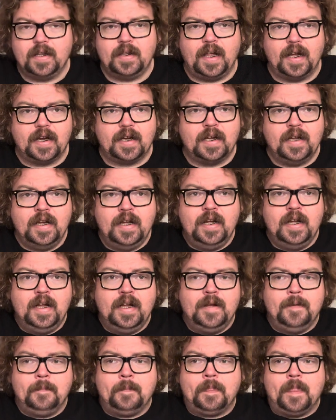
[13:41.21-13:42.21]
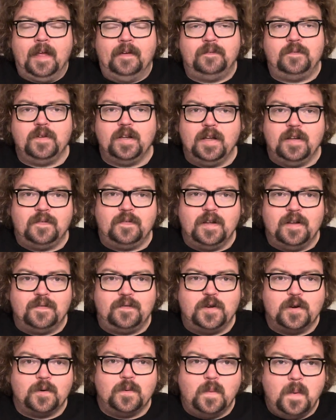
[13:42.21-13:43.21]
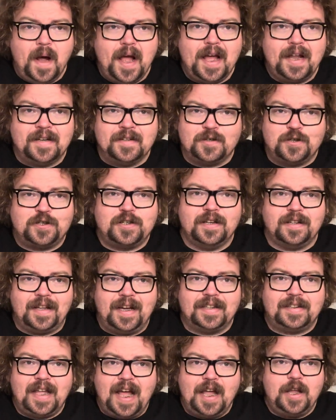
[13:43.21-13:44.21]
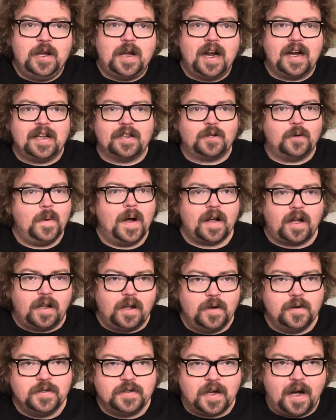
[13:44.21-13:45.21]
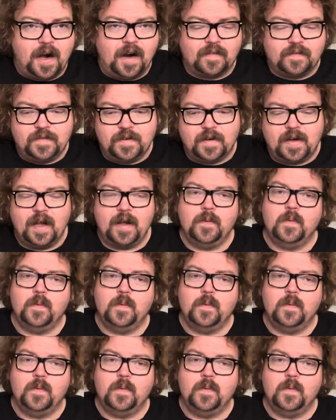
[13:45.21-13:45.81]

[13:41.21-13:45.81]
Like, if you're wet and shit like that, you got to get the wet clothes off, okay?